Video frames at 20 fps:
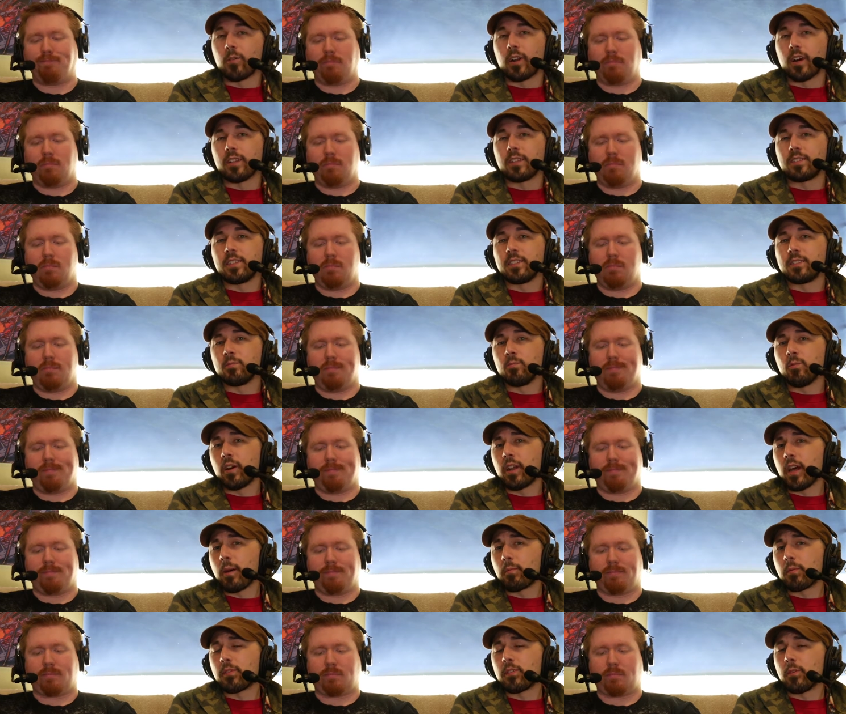Speaker 1: we're on season one,
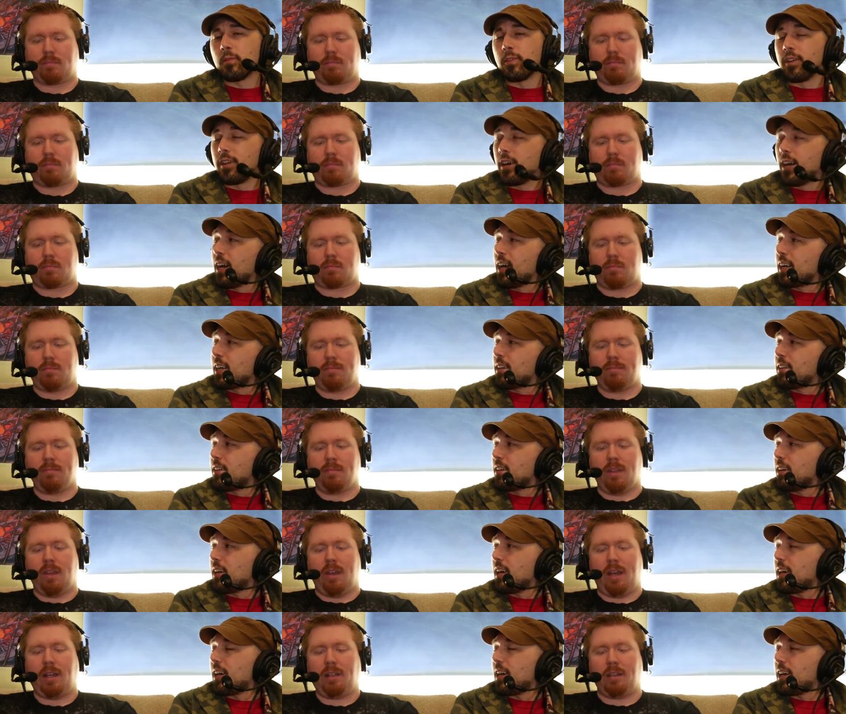episode nine.
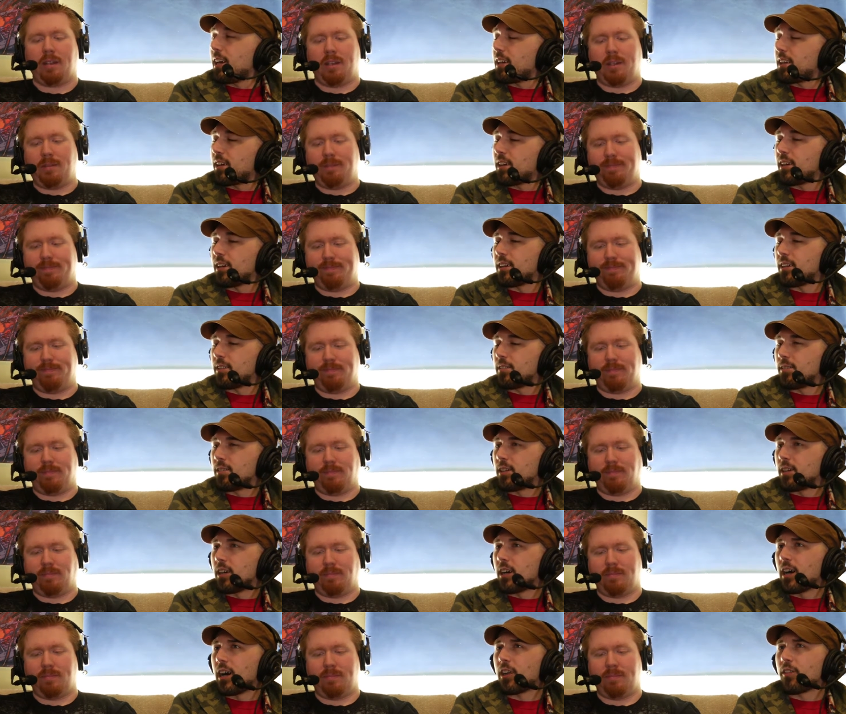Hello. And, uh,
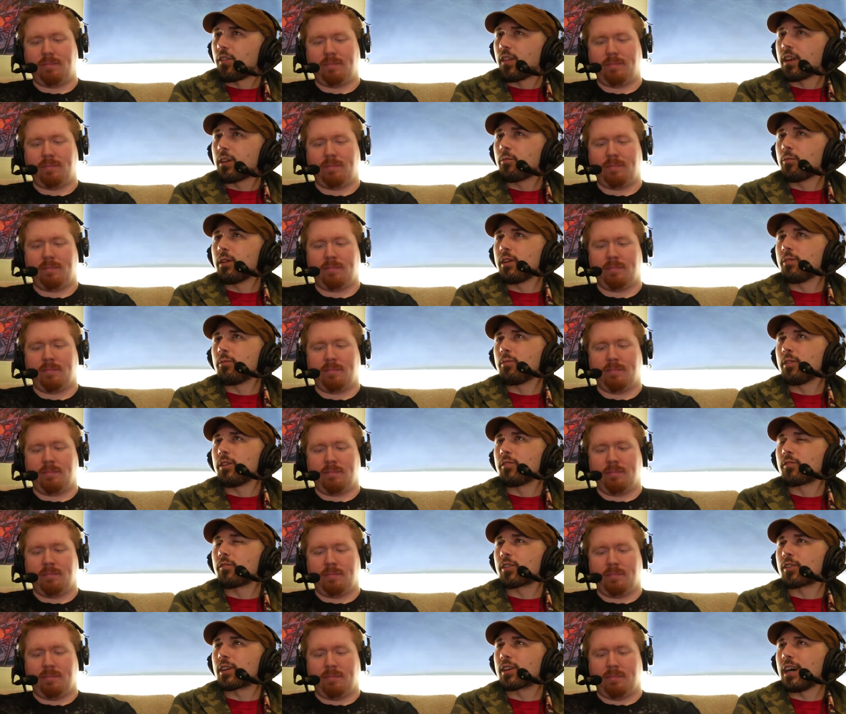I think we, we
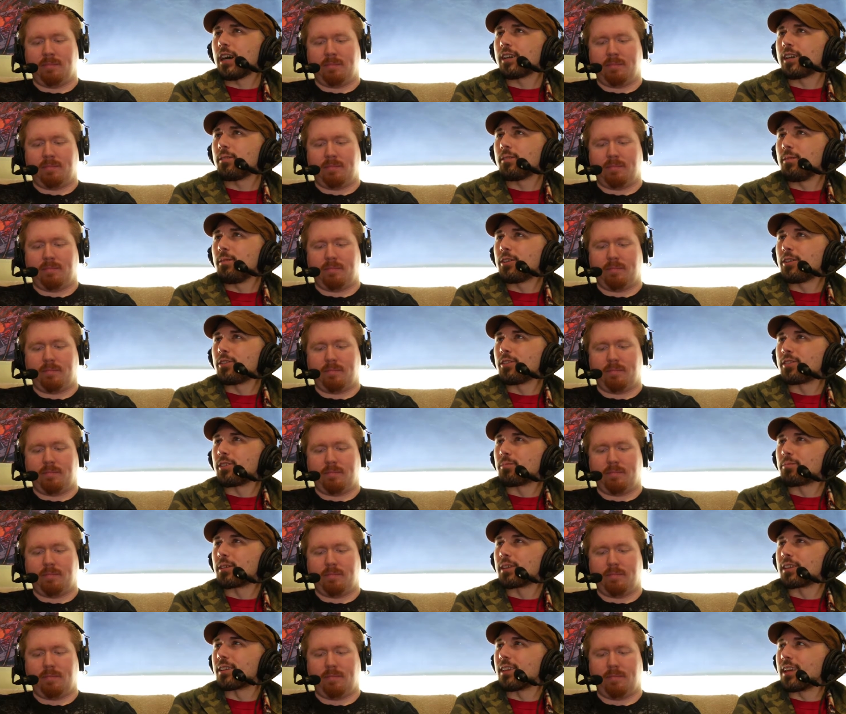forgot to mention
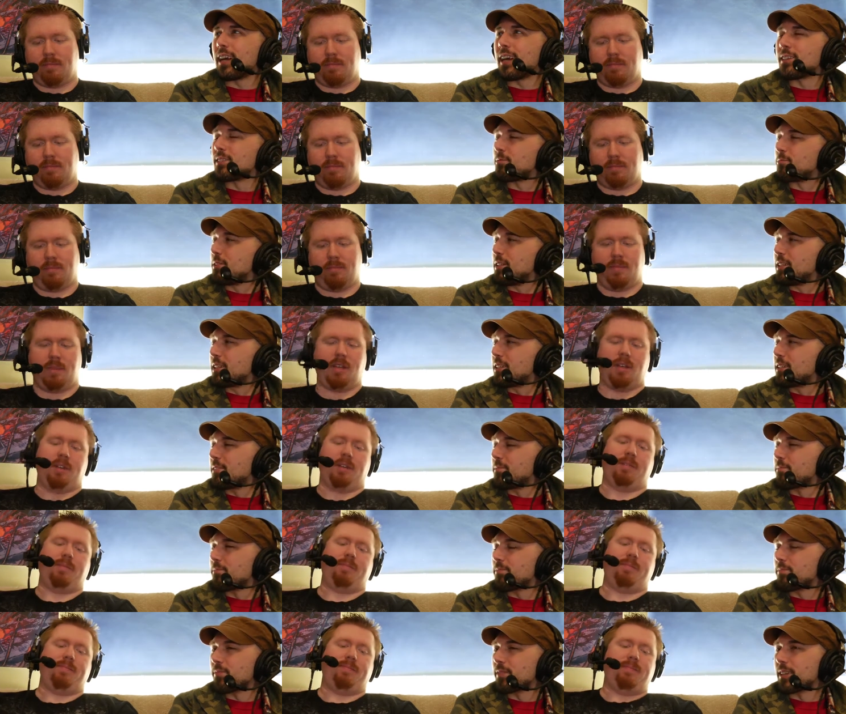something last week. Uh
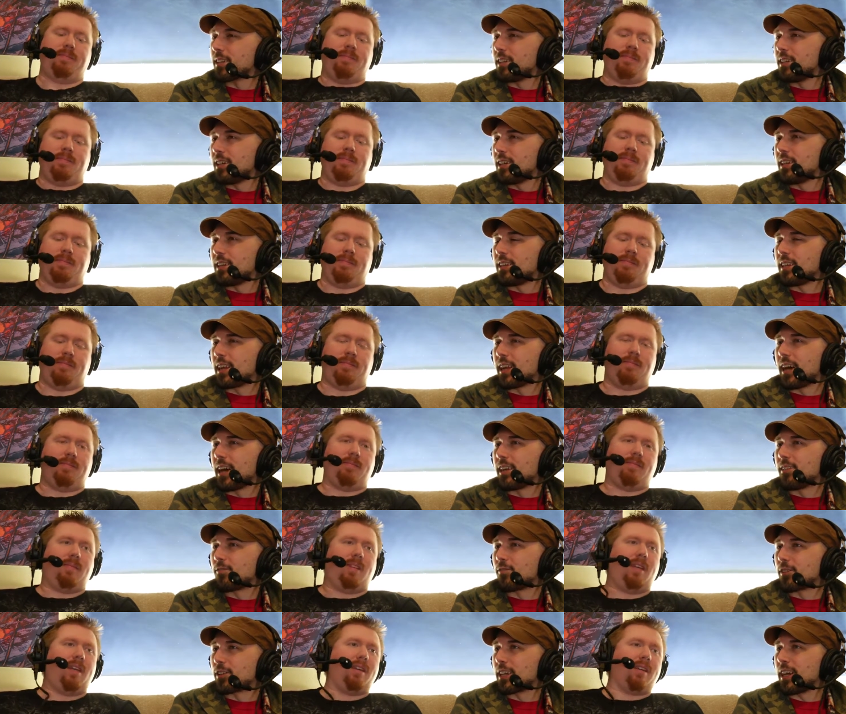oh. That
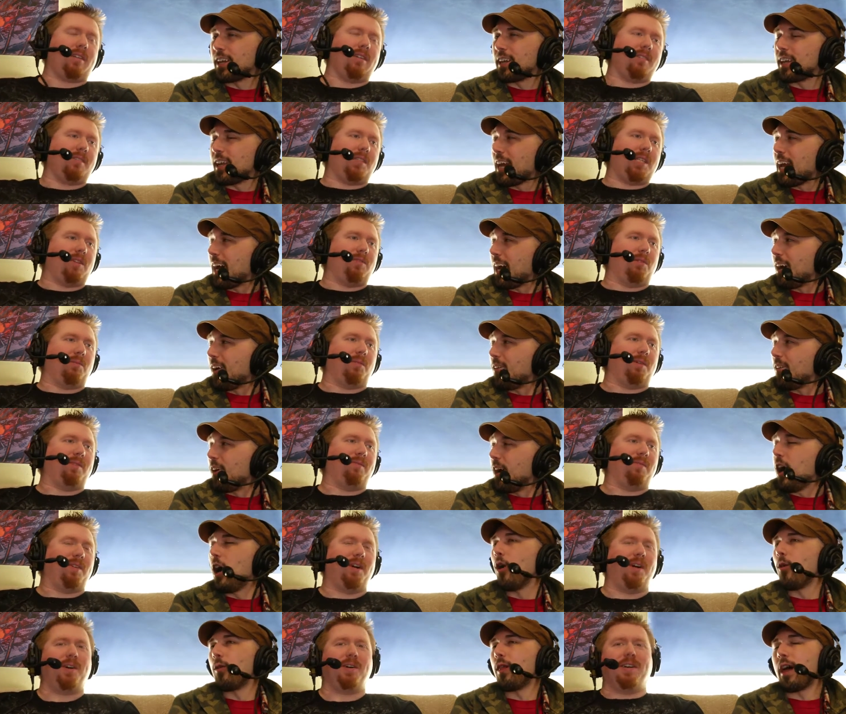I forget Inconceivable. now.
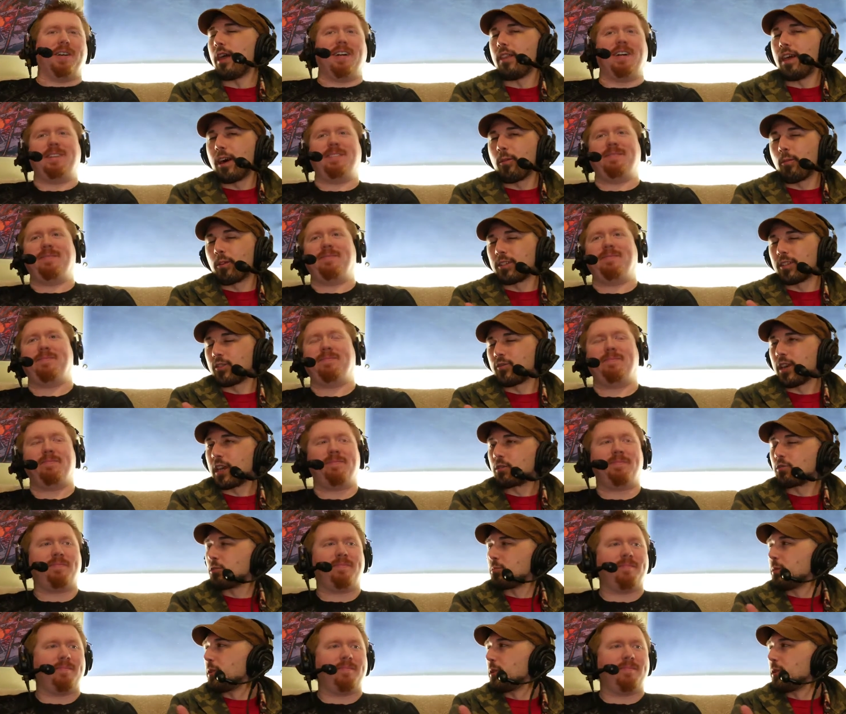Oh, oh that, that what's his face was